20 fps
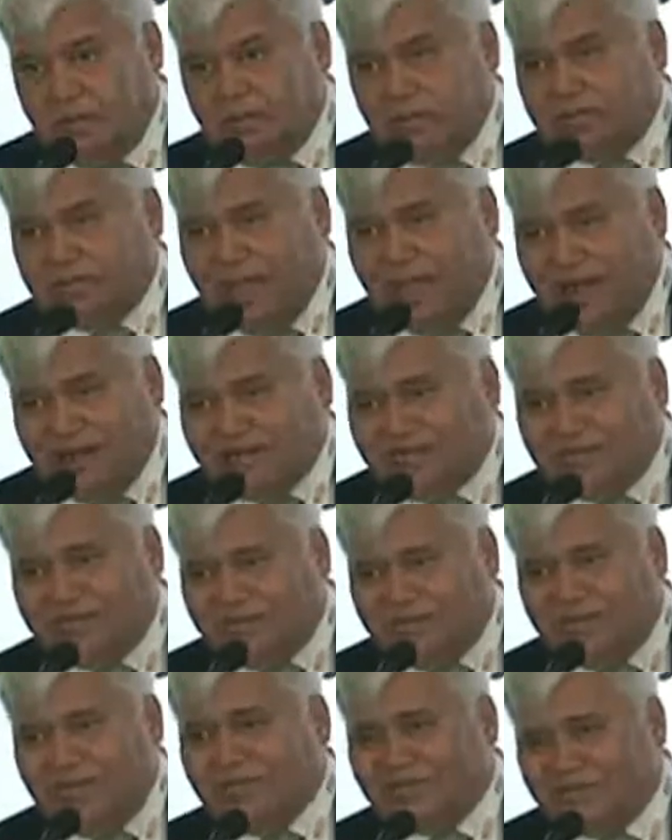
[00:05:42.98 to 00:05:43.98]
Now
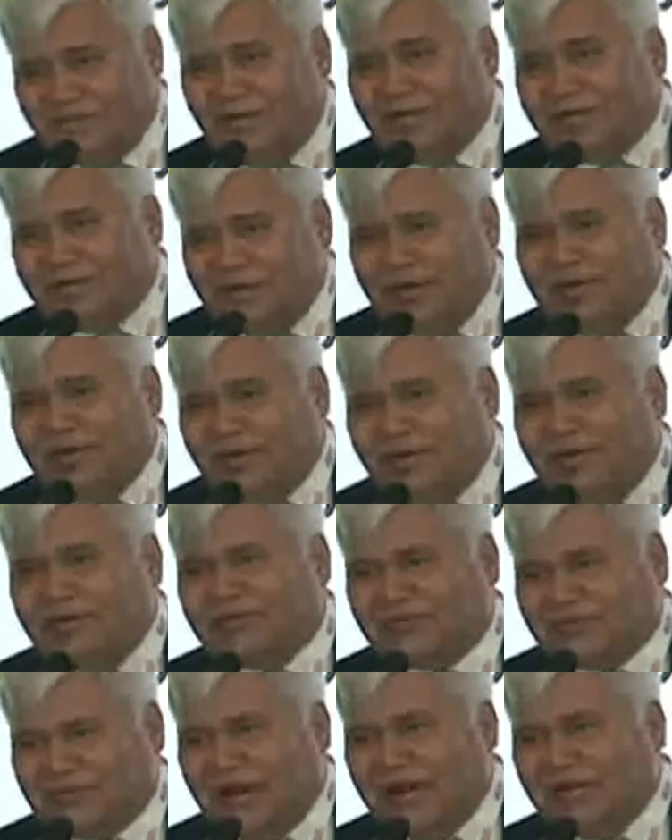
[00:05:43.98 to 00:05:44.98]
that is not really
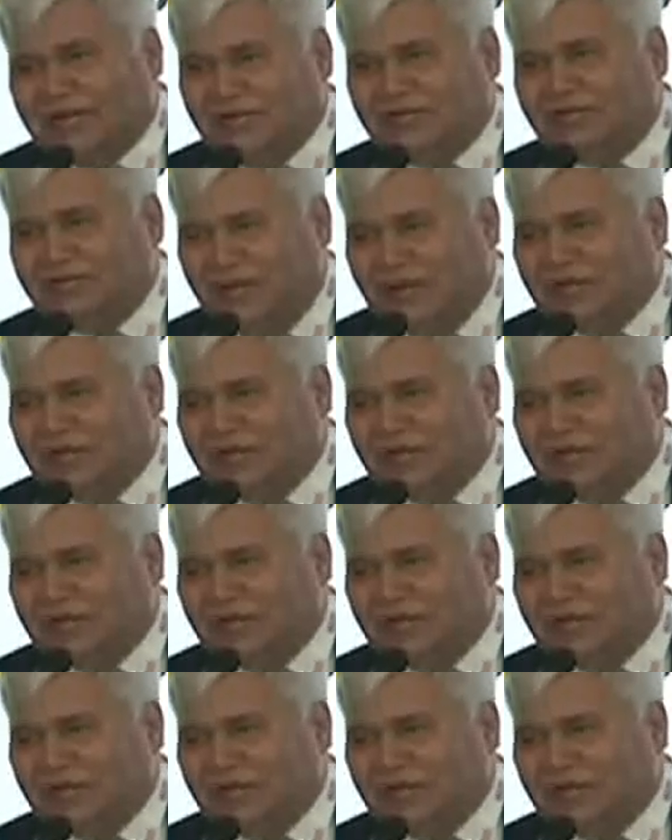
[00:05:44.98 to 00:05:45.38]
a strategy.